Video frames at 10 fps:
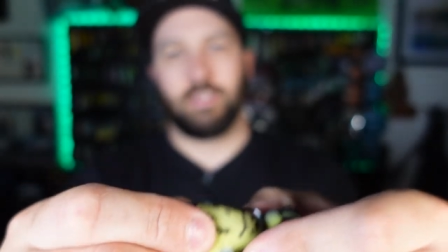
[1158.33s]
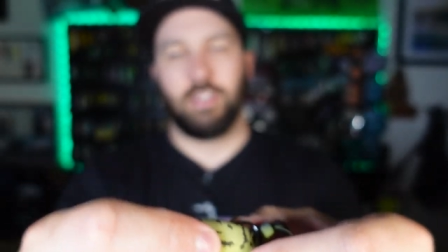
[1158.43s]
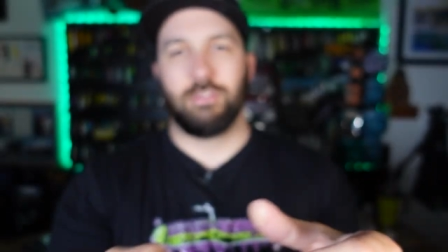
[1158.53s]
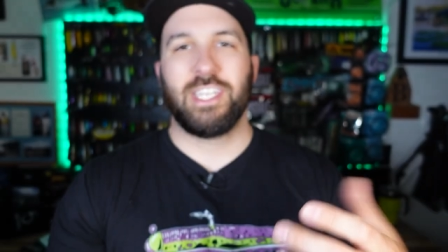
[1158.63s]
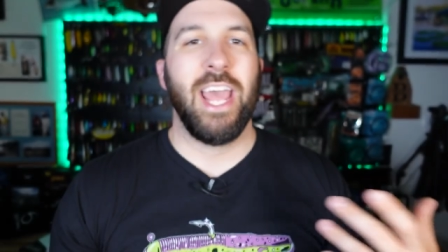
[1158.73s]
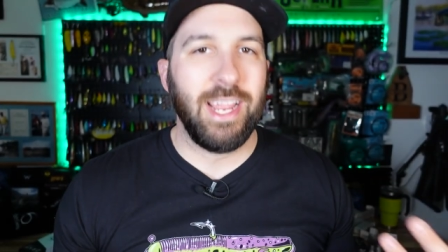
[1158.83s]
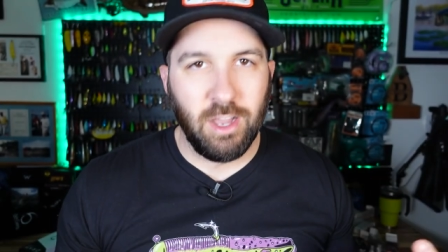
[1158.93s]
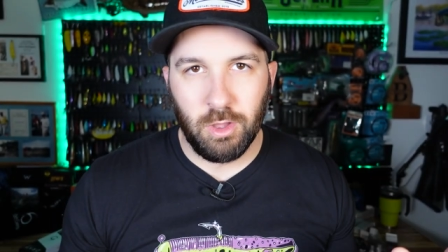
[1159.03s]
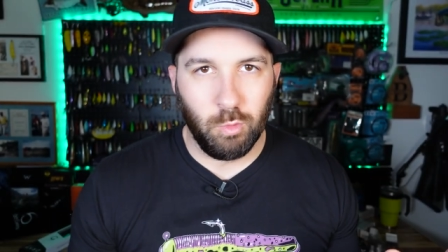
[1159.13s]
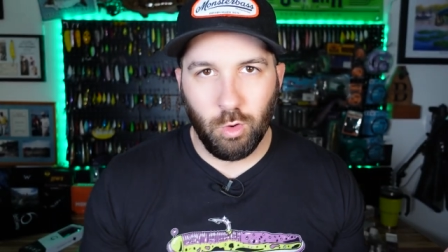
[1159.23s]
you know, take
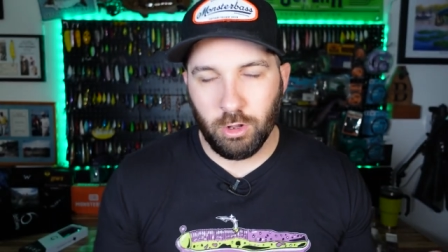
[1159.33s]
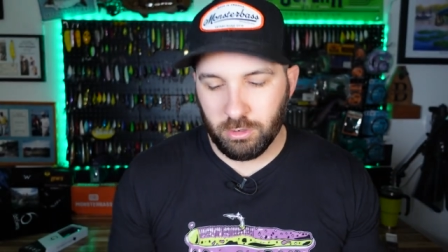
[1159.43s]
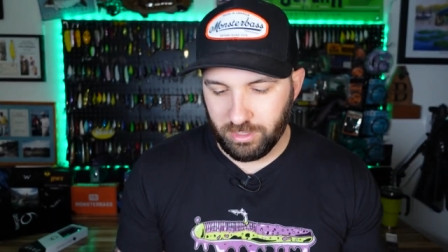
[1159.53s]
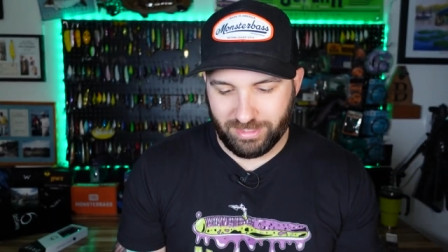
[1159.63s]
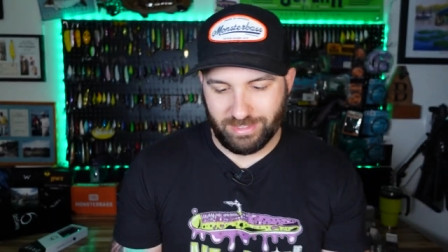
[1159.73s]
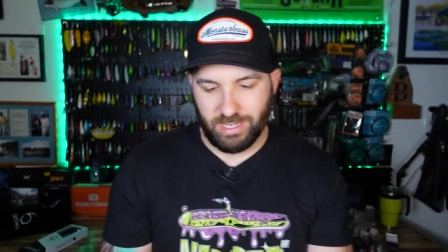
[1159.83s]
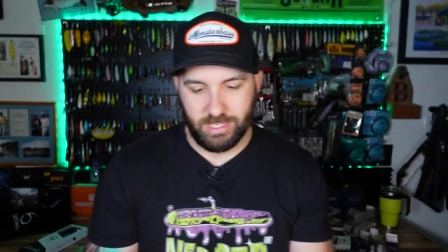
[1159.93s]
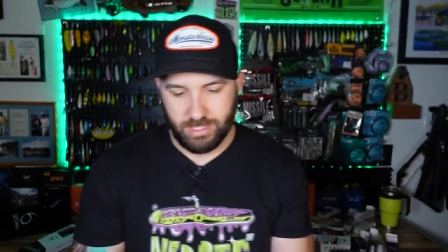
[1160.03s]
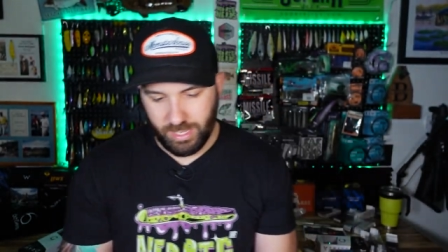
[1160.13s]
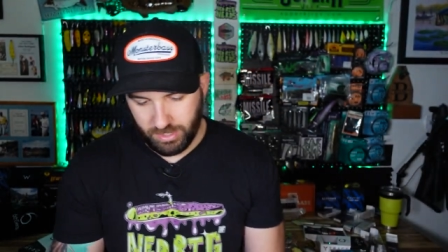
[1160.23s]
on water like the
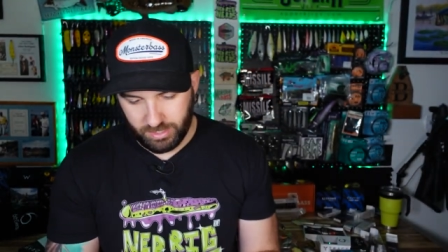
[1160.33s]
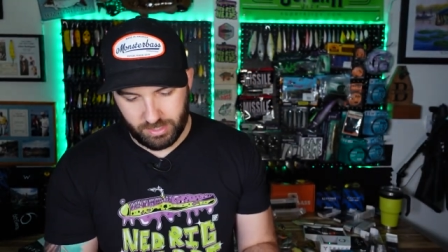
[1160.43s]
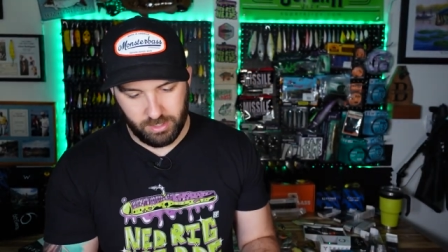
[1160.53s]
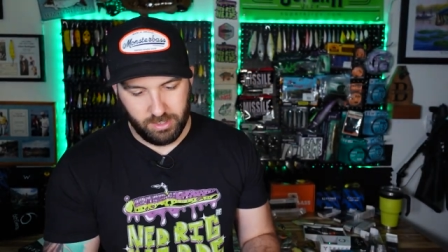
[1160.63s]
Titanic.